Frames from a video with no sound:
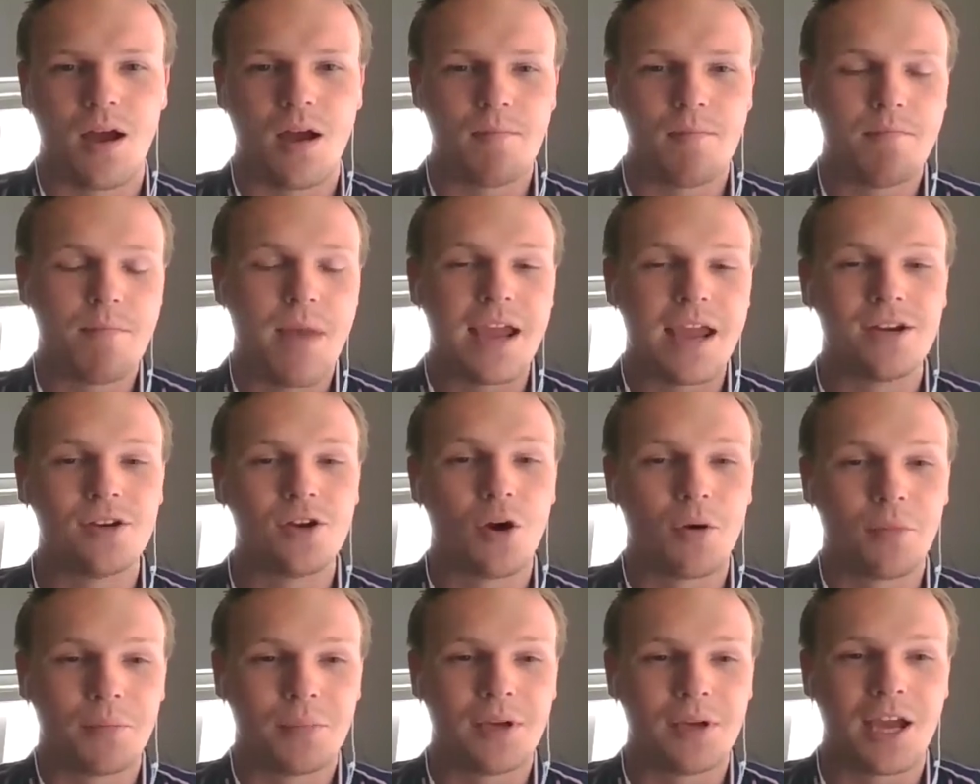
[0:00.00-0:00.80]
may
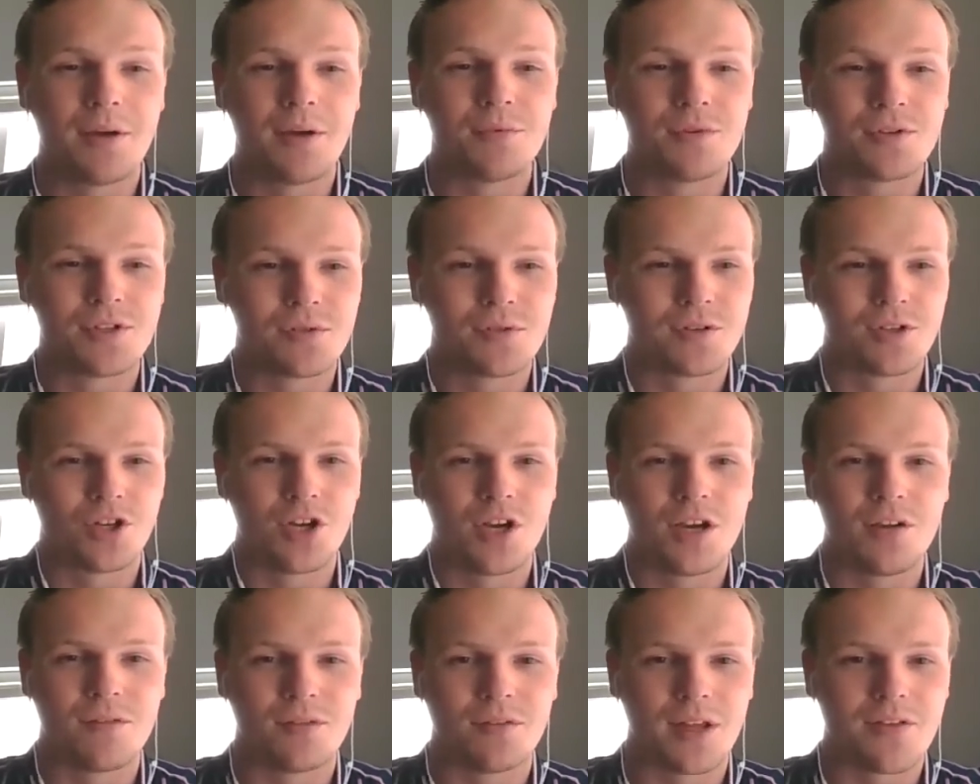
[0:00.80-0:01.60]
not be able to
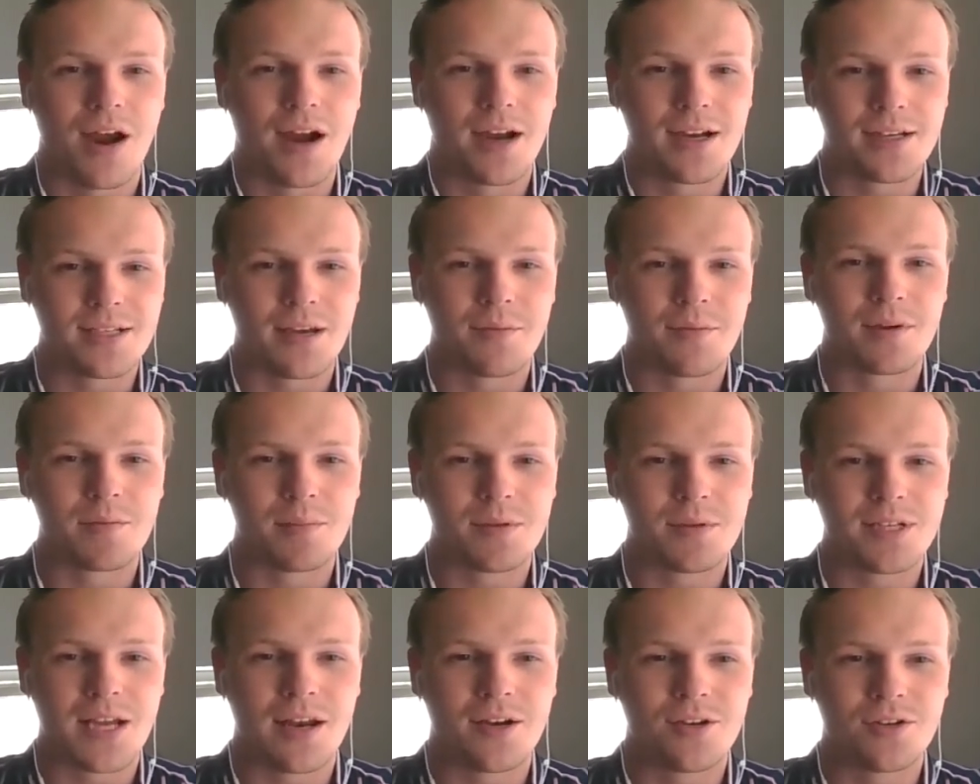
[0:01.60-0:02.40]
achieve their
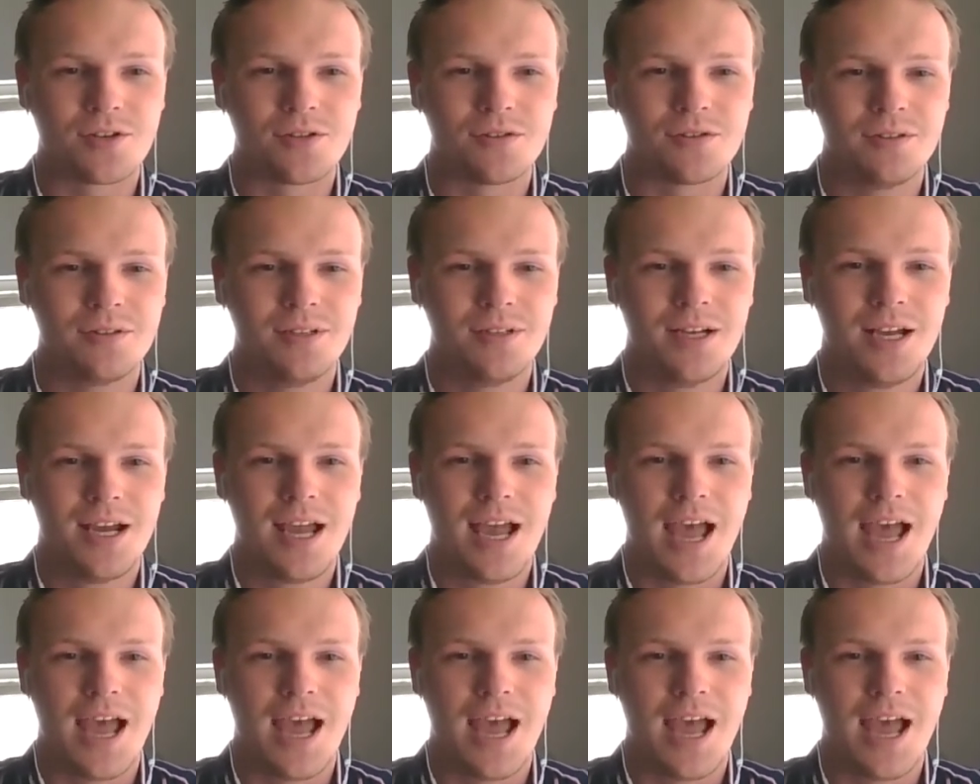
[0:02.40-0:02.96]
academic potential.